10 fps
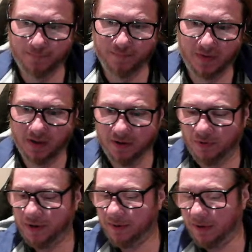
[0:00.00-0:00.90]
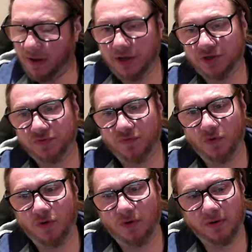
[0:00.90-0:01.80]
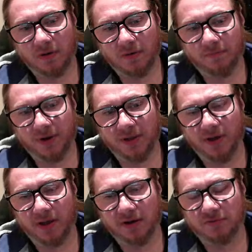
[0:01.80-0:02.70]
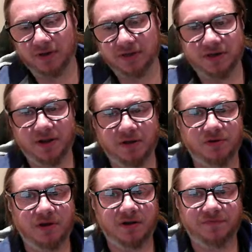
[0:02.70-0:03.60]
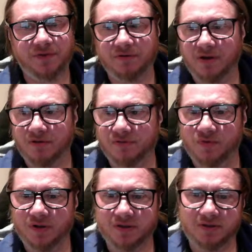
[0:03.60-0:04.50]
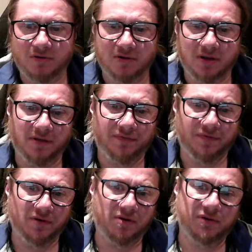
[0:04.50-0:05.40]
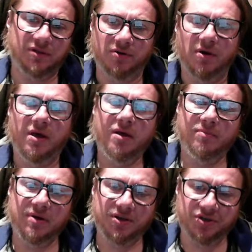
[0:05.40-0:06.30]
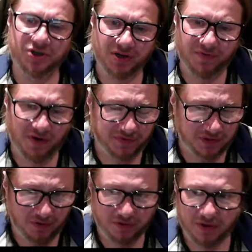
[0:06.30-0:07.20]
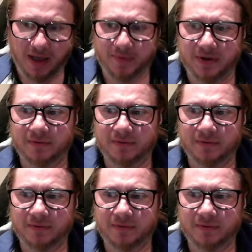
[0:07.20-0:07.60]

Anyway, H4 play by Alireza. Now you gotta figure out what on earth you're going to do because G5 is going to happen.